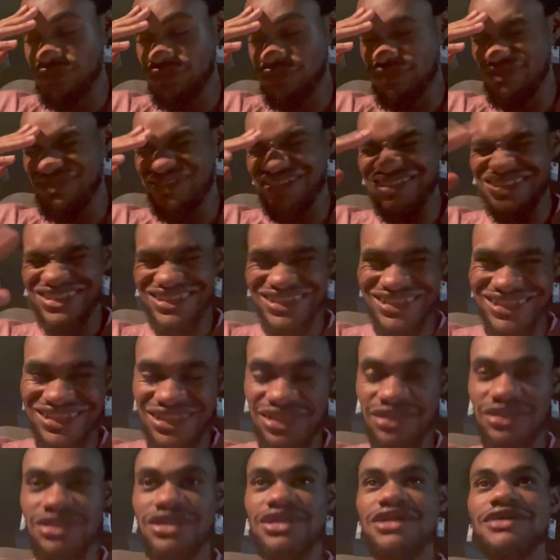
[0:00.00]
Yeah,
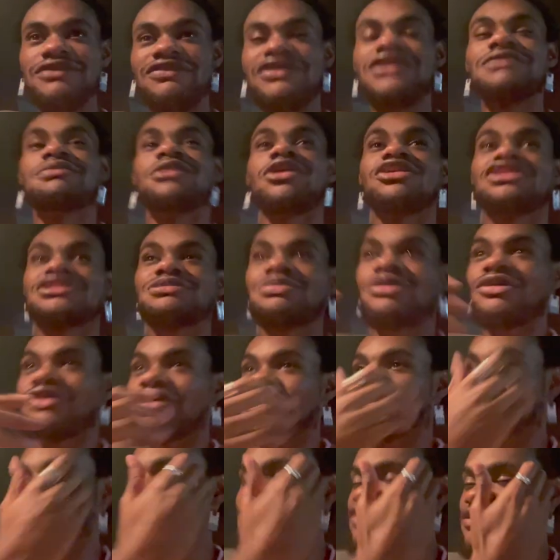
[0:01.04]
for the most
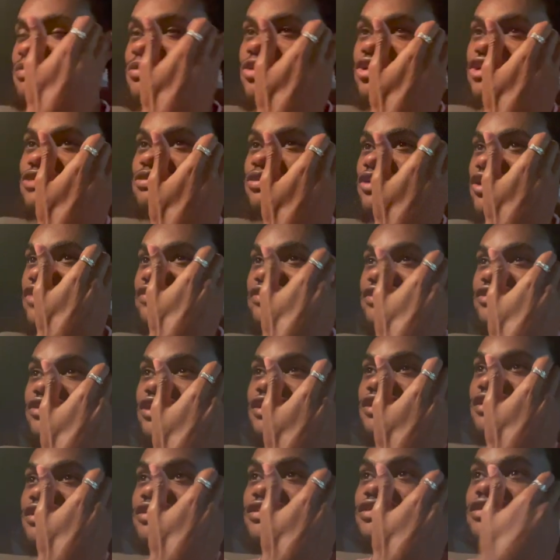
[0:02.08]
part, for the most part,
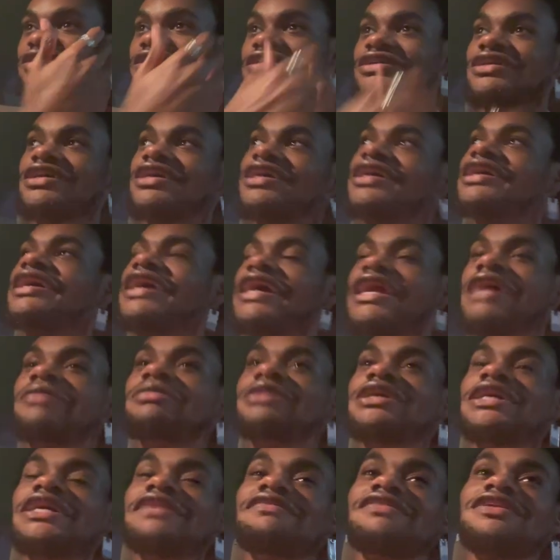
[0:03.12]
great to look at. And I
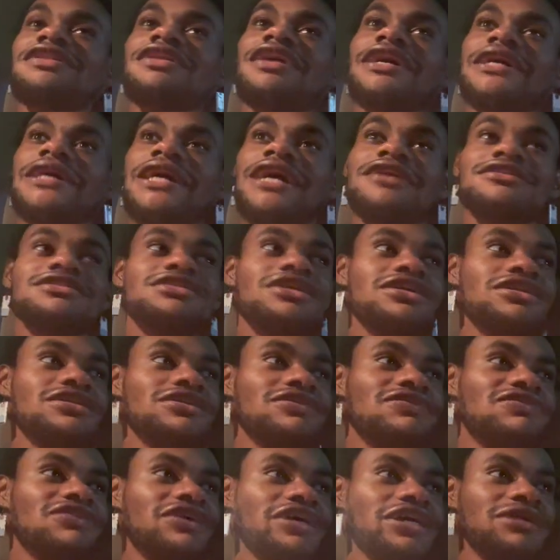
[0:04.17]
mean, even like outside of
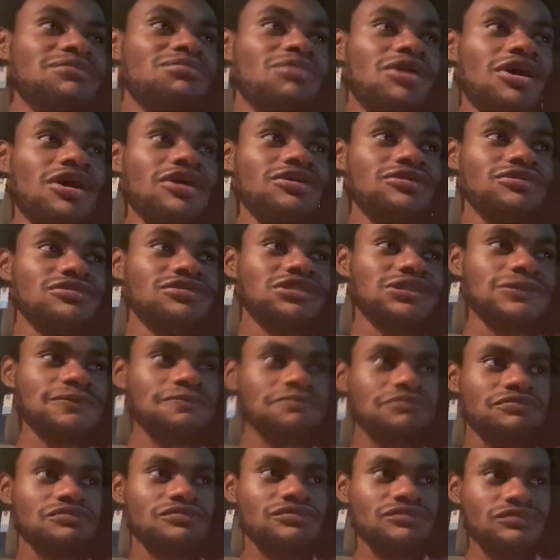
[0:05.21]
the fucking models,
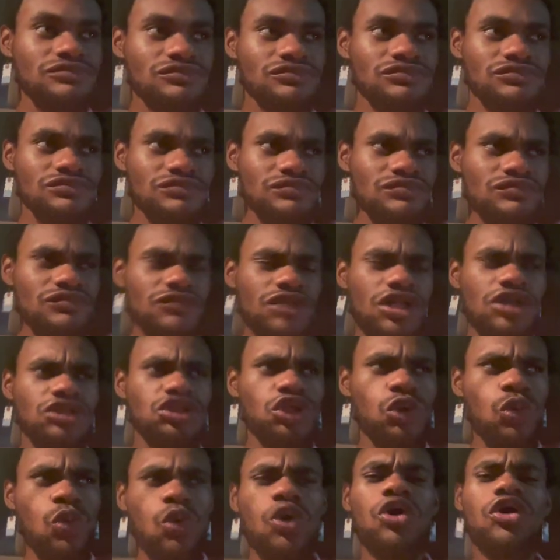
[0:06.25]

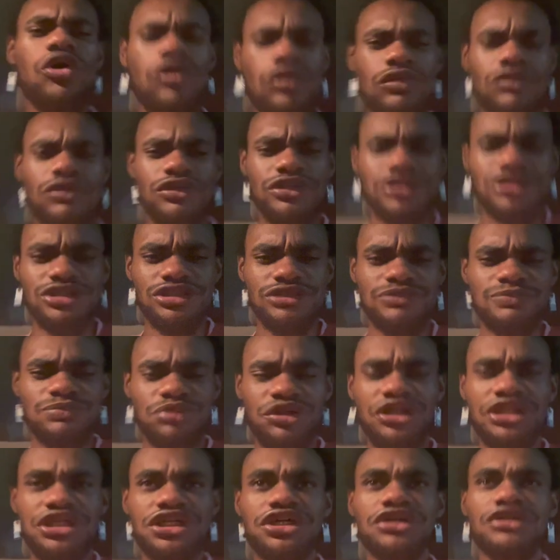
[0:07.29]
the world looks
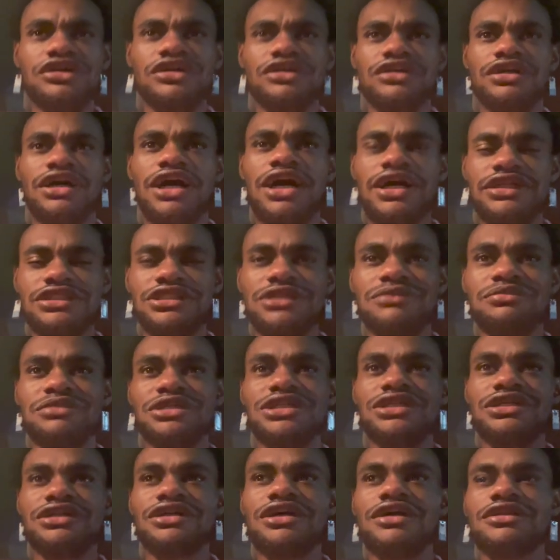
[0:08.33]
pretty good uh, to
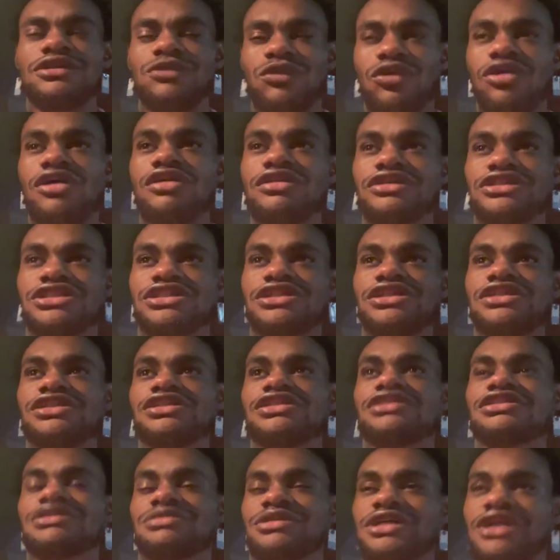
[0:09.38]
me. The world looks
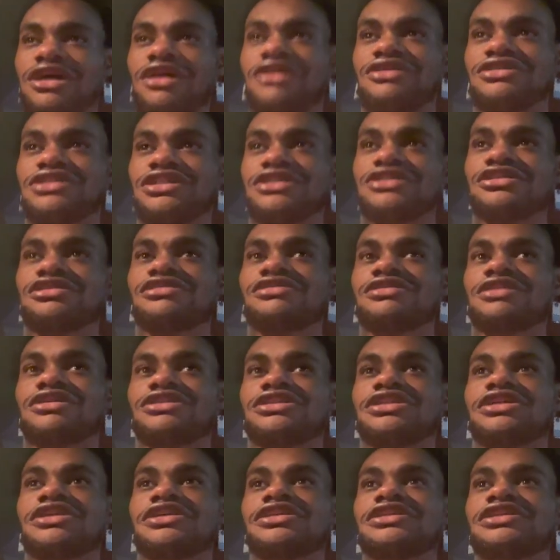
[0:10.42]
good. Some of the colors they use
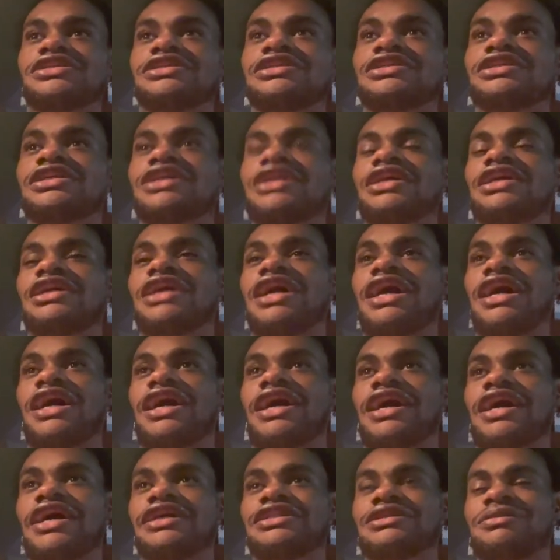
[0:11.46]
looked good.
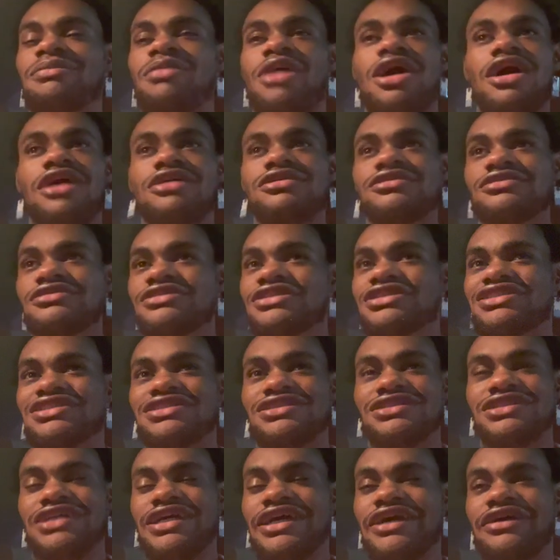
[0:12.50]
Uh, the models,
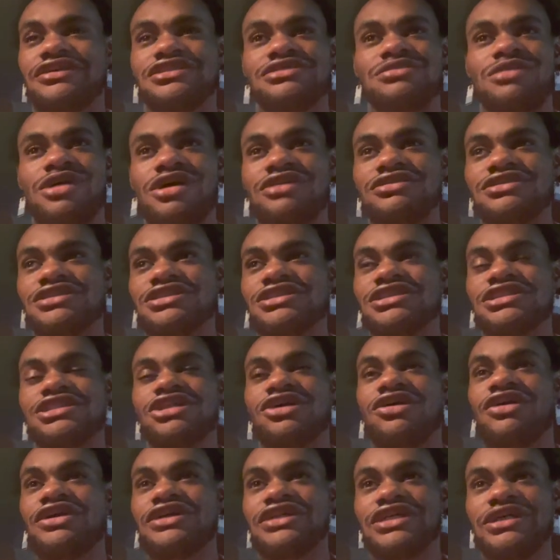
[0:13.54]
the character models, it's
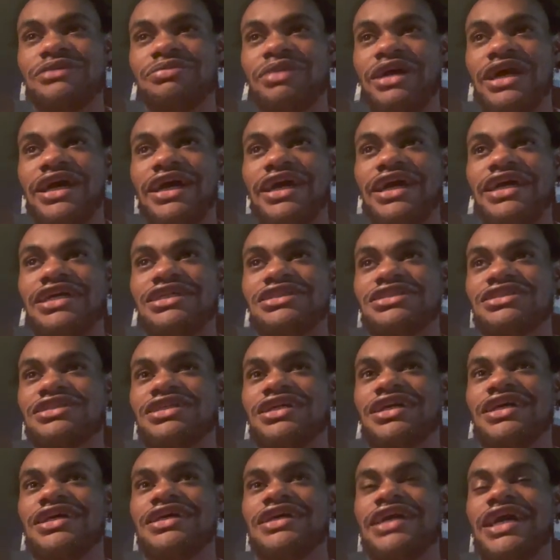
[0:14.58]
hard to get past
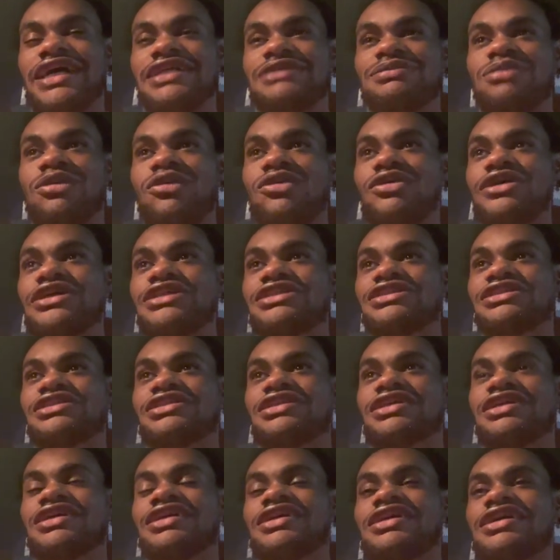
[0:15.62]
at points.
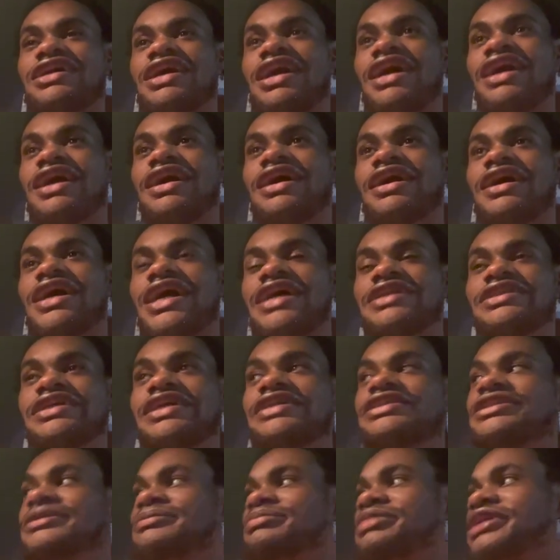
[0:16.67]
Uh, I
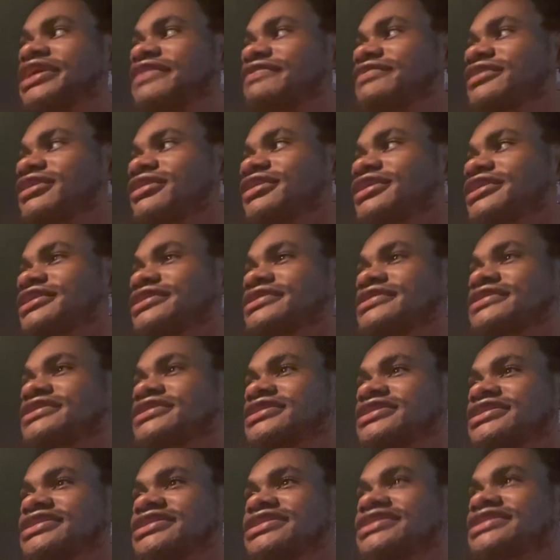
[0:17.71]
think the big villain.
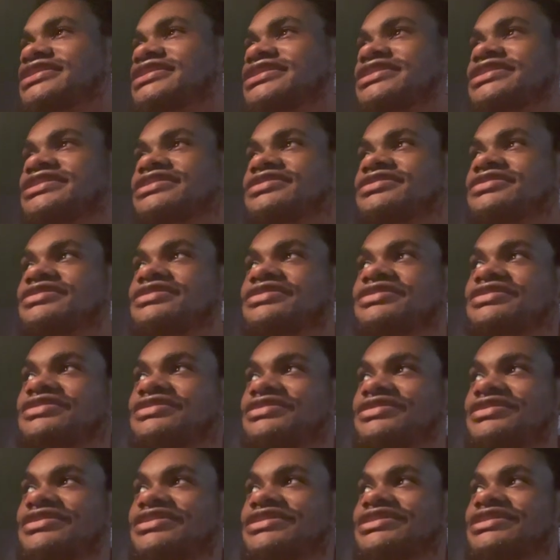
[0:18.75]

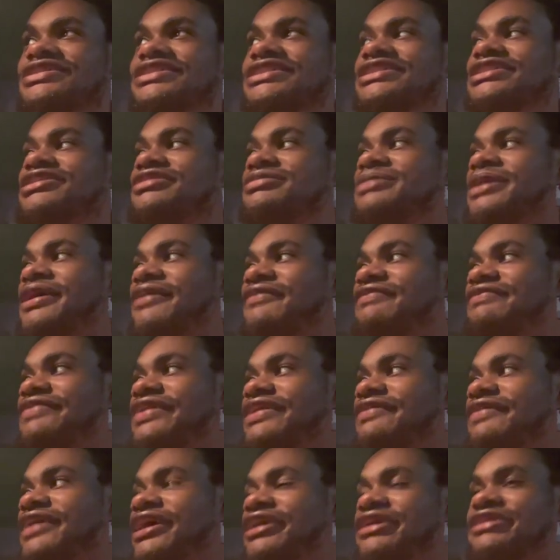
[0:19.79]
Still not a
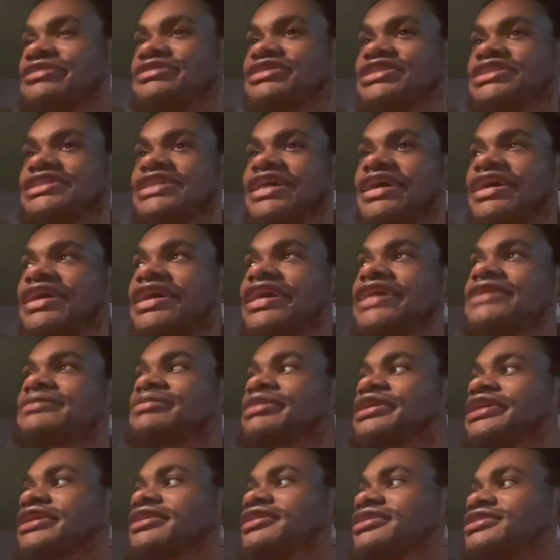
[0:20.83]
fan of how he was designed,
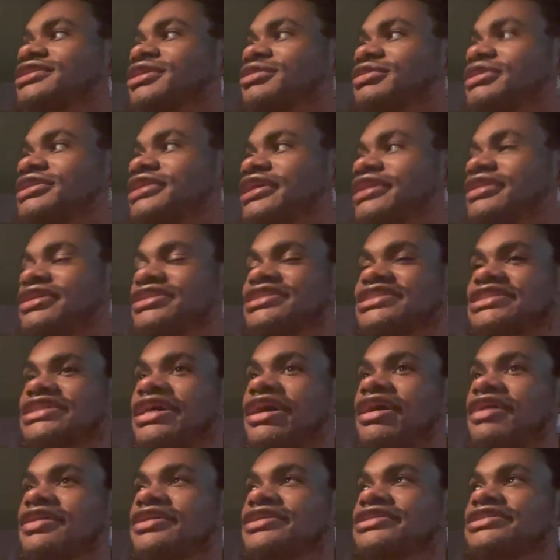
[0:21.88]
but he looked he looked
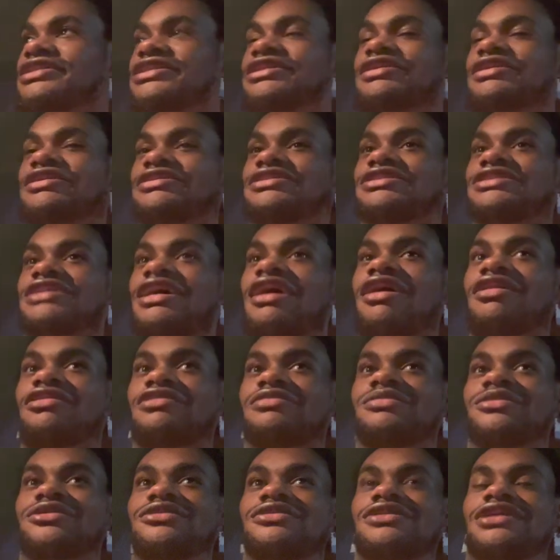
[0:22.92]
solid. He looked
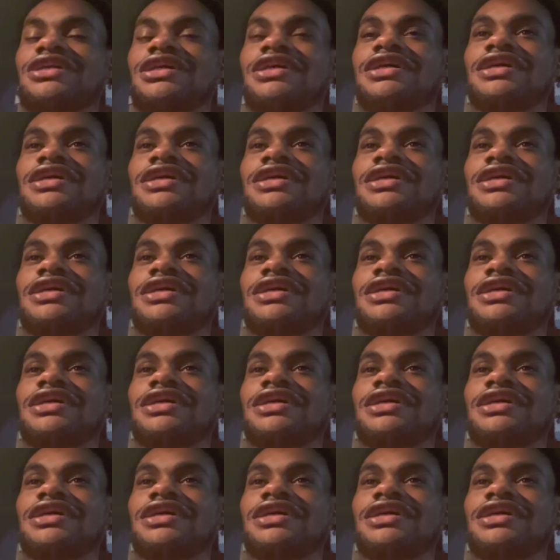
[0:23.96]
tolerable.